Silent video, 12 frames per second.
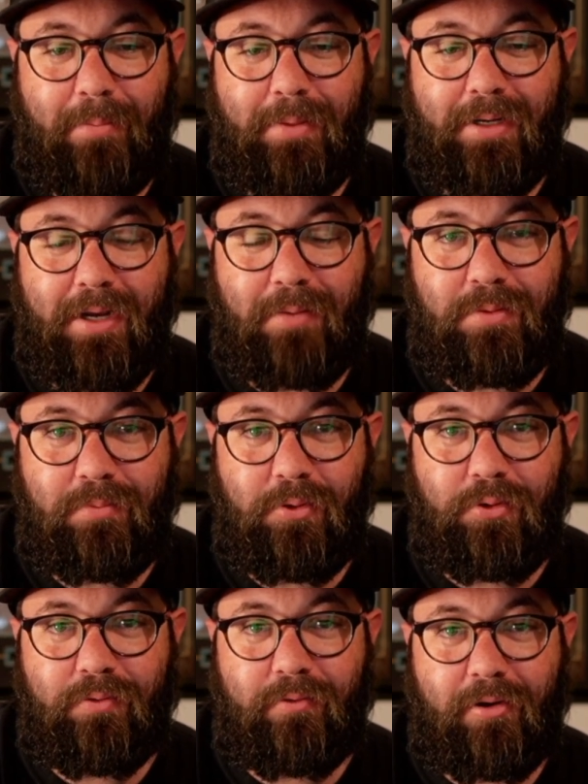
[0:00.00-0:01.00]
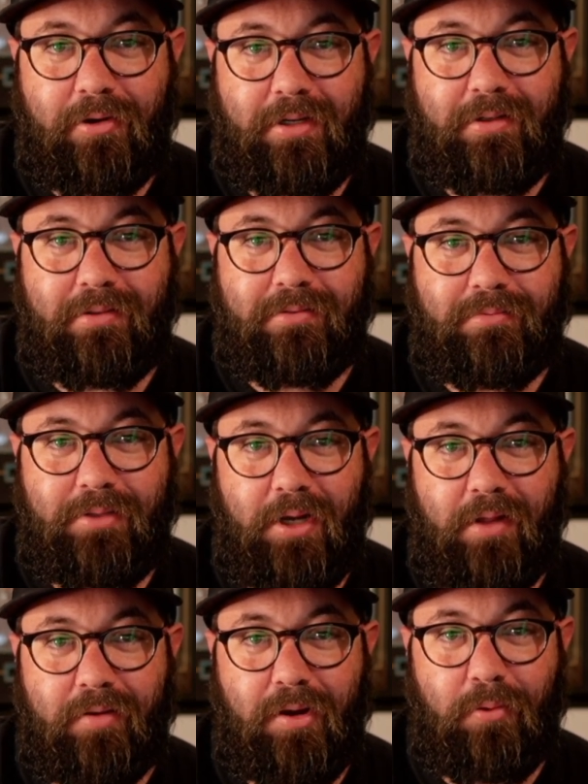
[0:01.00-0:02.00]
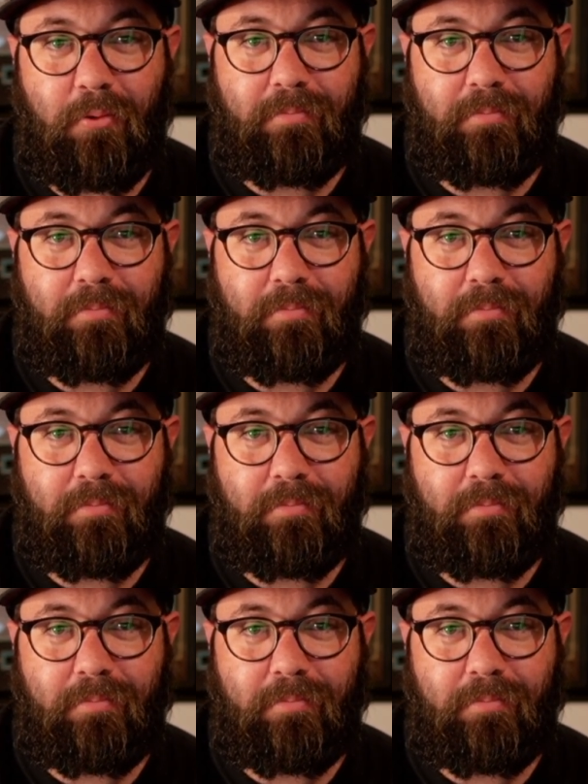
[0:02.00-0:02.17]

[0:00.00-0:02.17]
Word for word: Pick up some new Duval gear. Y'all have a good one.